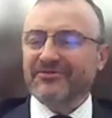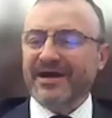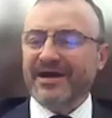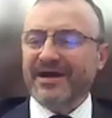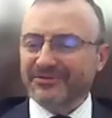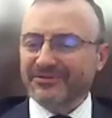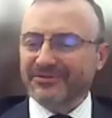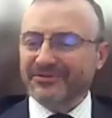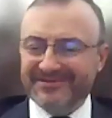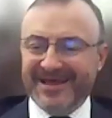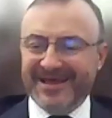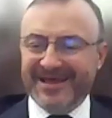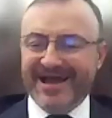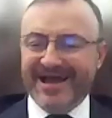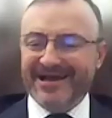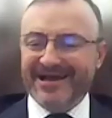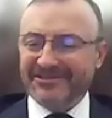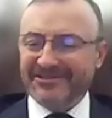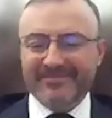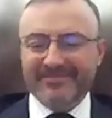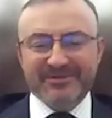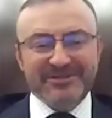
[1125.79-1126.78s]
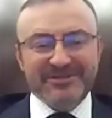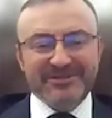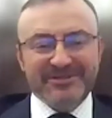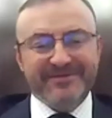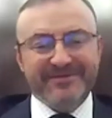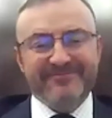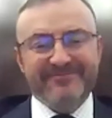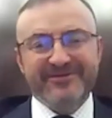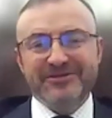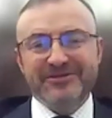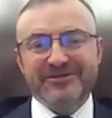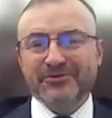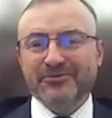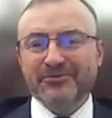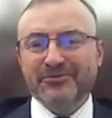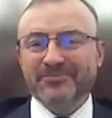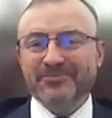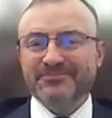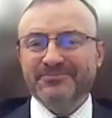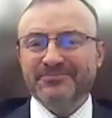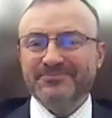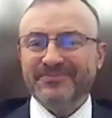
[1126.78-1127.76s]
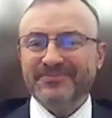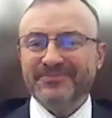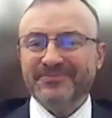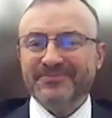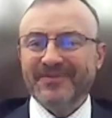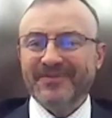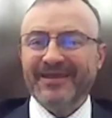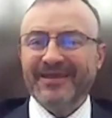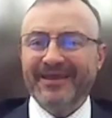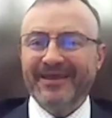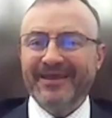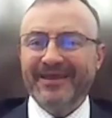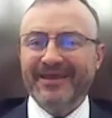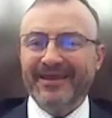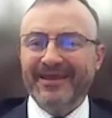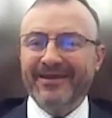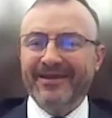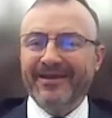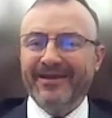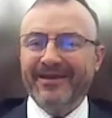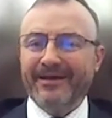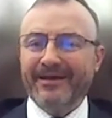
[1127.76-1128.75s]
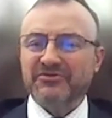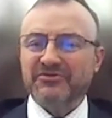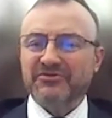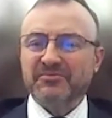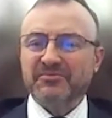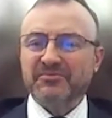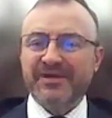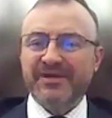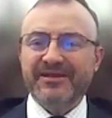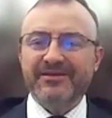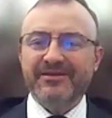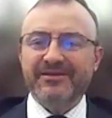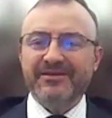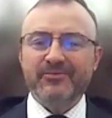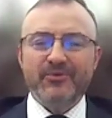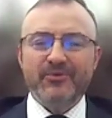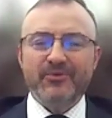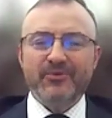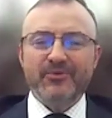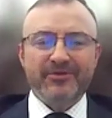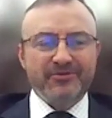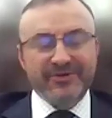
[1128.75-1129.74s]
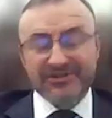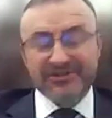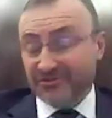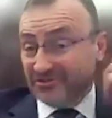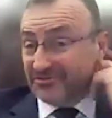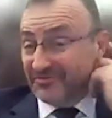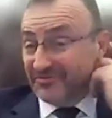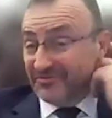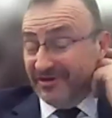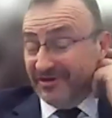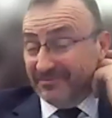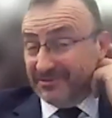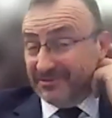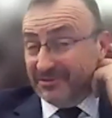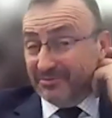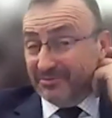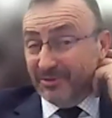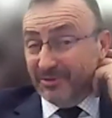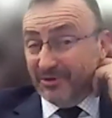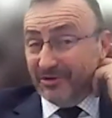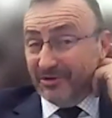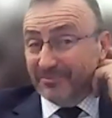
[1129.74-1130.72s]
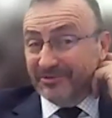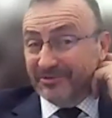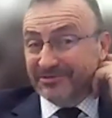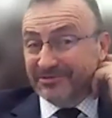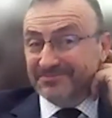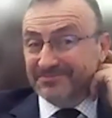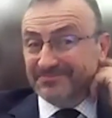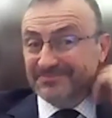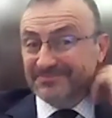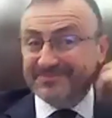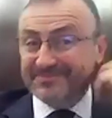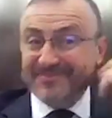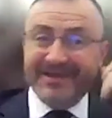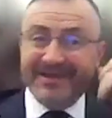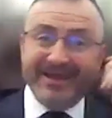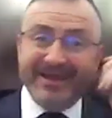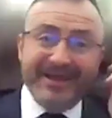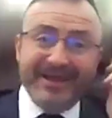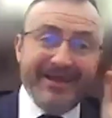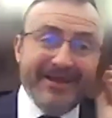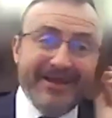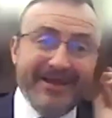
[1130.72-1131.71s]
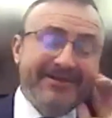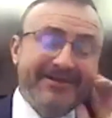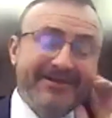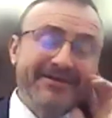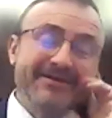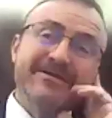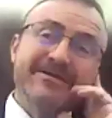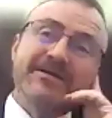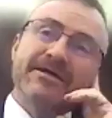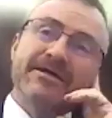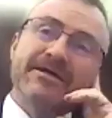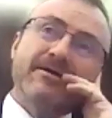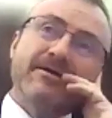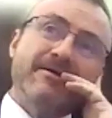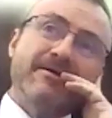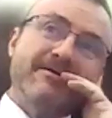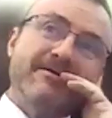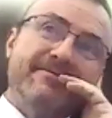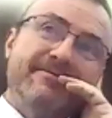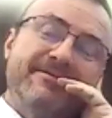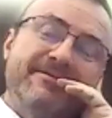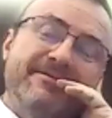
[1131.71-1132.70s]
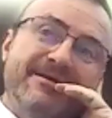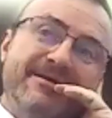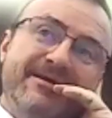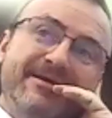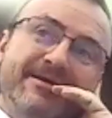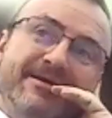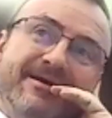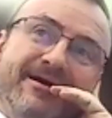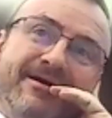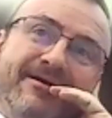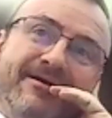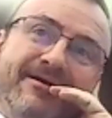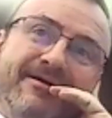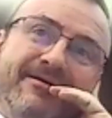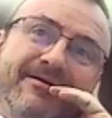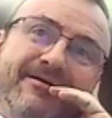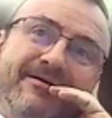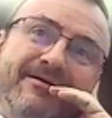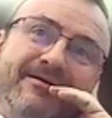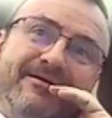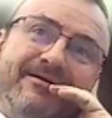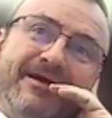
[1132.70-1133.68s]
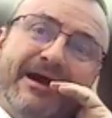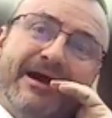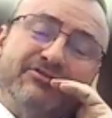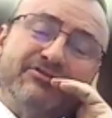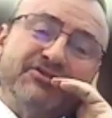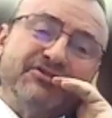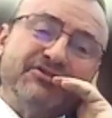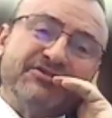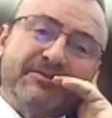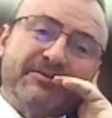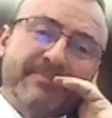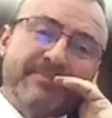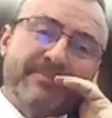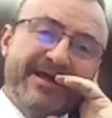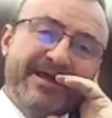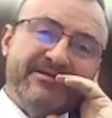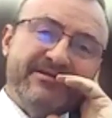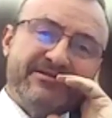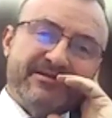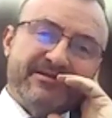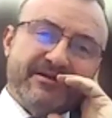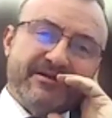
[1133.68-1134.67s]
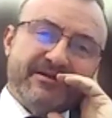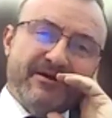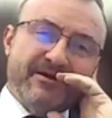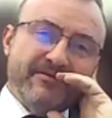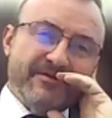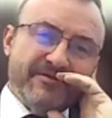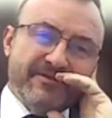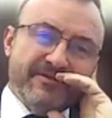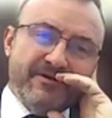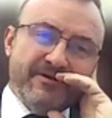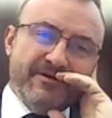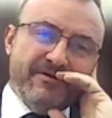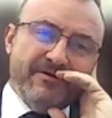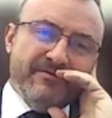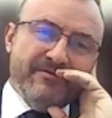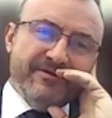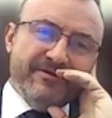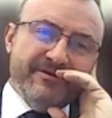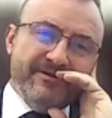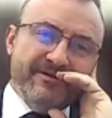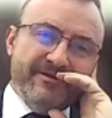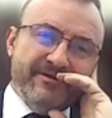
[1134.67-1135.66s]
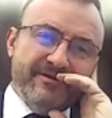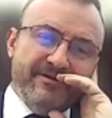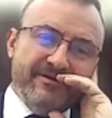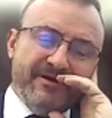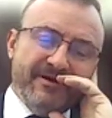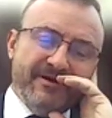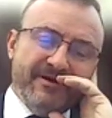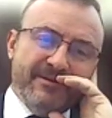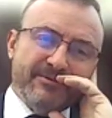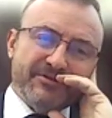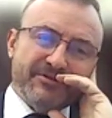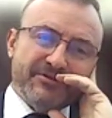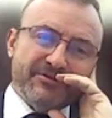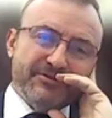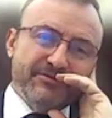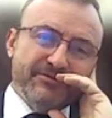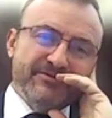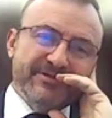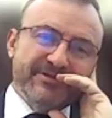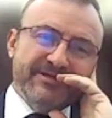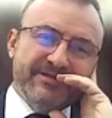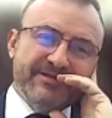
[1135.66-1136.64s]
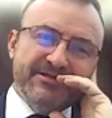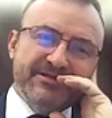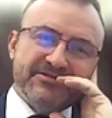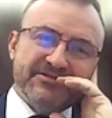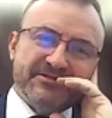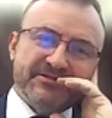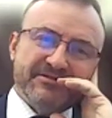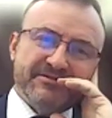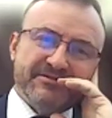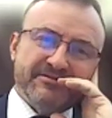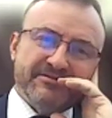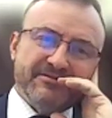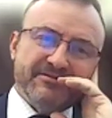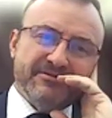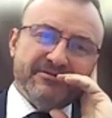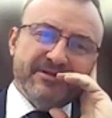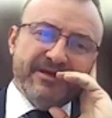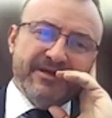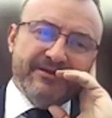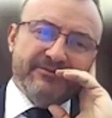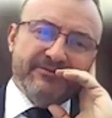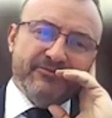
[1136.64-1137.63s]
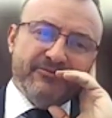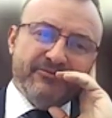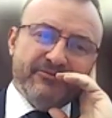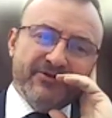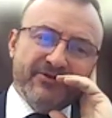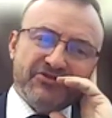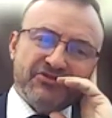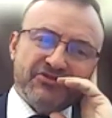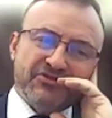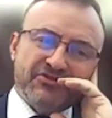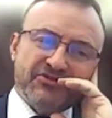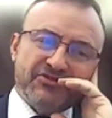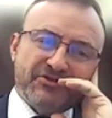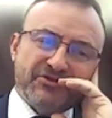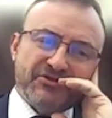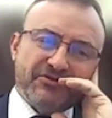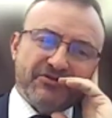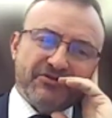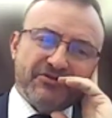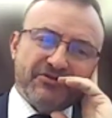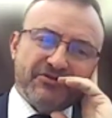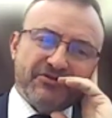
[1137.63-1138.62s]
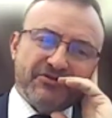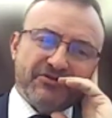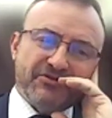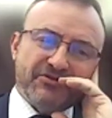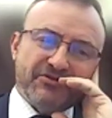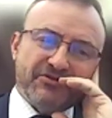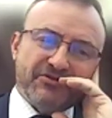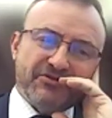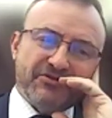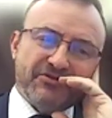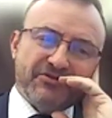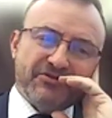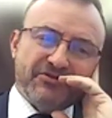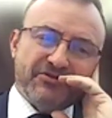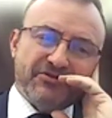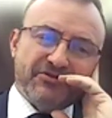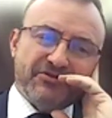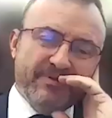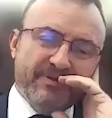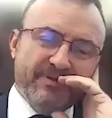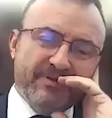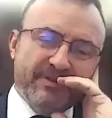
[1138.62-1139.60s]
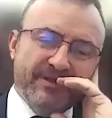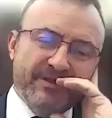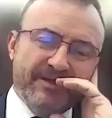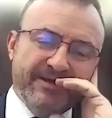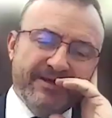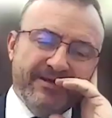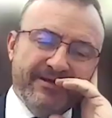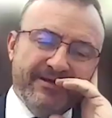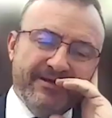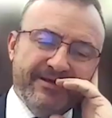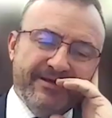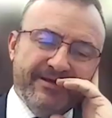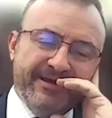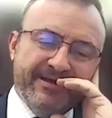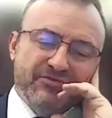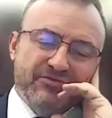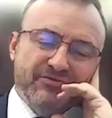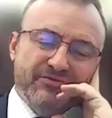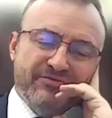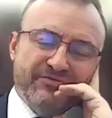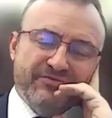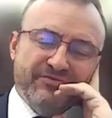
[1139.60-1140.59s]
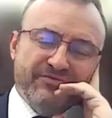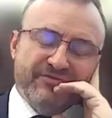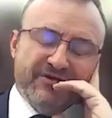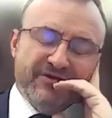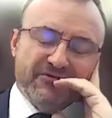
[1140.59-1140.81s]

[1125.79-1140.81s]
General, I was actually up at W, and I was meeting with the research and development department, and I was just amazed at all the opportunities and research that was being done up at the